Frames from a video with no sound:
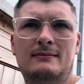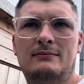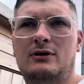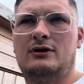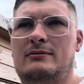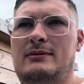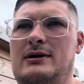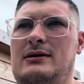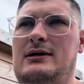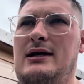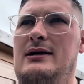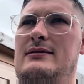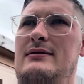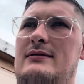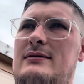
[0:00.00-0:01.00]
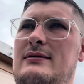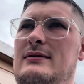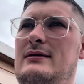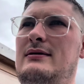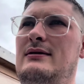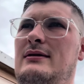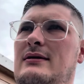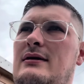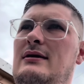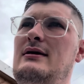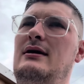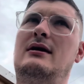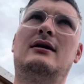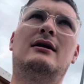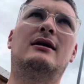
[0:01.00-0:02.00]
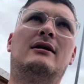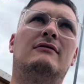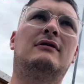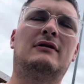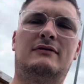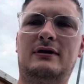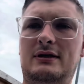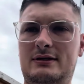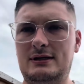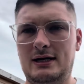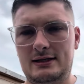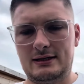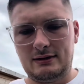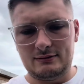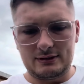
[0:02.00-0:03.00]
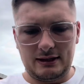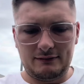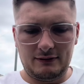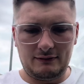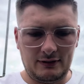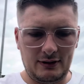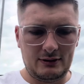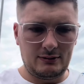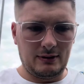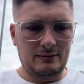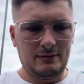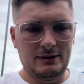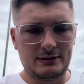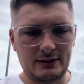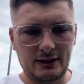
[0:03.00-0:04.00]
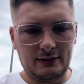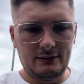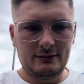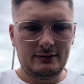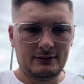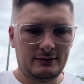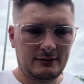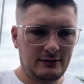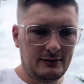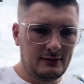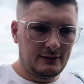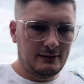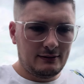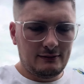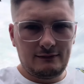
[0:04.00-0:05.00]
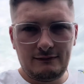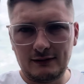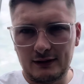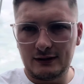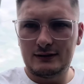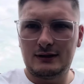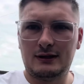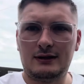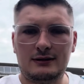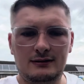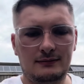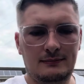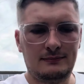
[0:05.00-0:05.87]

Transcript: put the milk in, and I've left it inside, and that was like 15, 20 minutes ago. Fuck's sake.